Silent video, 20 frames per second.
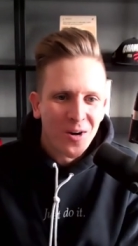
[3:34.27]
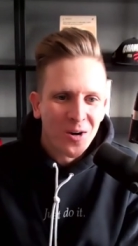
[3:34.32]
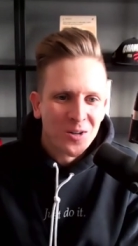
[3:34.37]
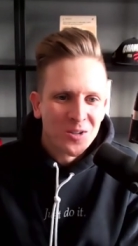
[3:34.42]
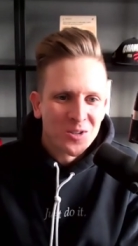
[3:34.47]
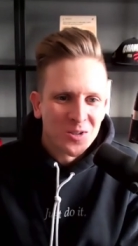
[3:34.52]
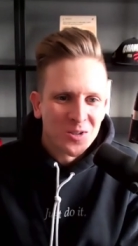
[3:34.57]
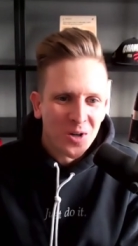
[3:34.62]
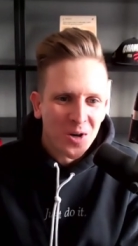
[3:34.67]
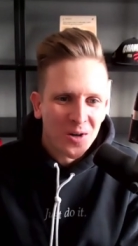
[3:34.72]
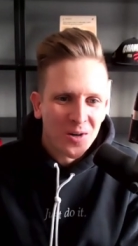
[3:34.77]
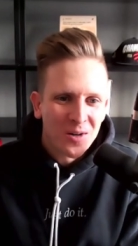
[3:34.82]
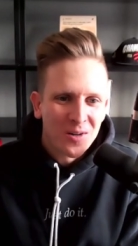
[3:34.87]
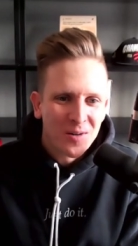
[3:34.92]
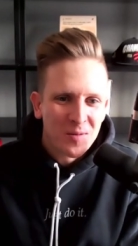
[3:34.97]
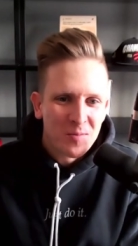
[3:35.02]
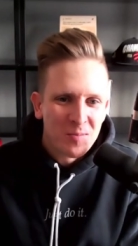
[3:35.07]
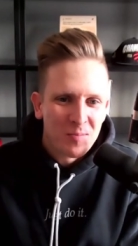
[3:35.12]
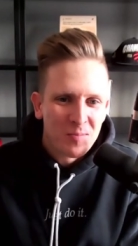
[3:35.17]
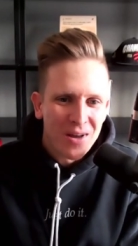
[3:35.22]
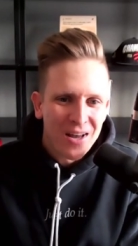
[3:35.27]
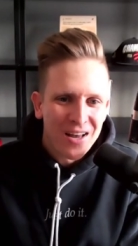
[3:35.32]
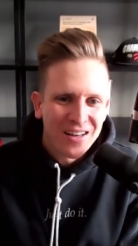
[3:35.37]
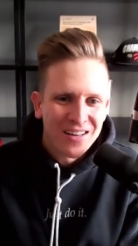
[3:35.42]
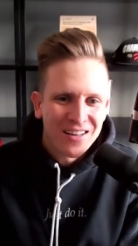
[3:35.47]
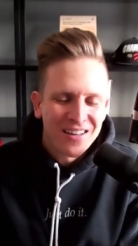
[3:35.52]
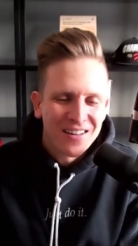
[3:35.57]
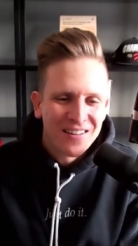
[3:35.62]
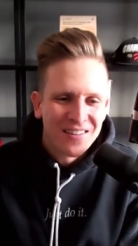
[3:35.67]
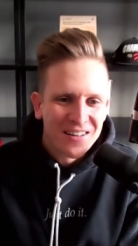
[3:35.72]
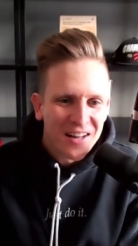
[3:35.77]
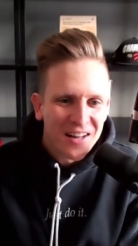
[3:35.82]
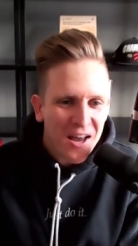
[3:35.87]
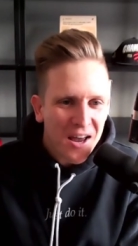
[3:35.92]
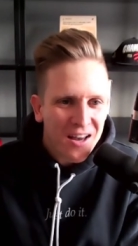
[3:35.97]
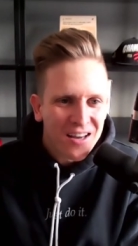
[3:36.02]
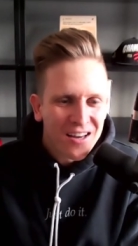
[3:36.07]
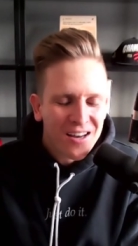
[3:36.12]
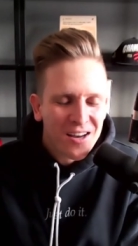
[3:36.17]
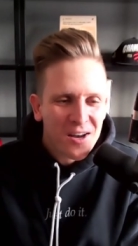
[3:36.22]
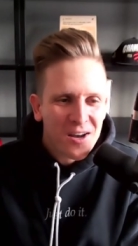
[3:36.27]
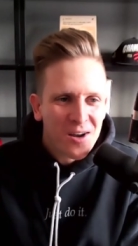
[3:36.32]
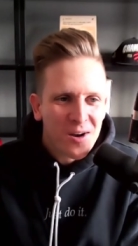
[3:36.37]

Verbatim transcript: our start back in the day